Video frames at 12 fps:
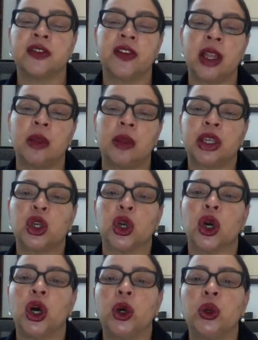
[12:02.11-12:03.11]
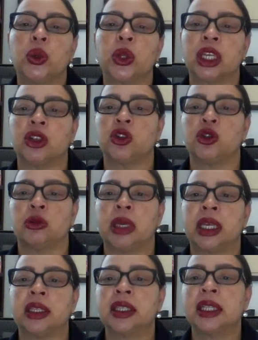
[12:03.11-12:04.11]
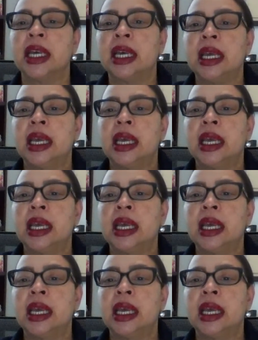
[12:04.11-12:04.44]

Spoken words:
developing your own instruments.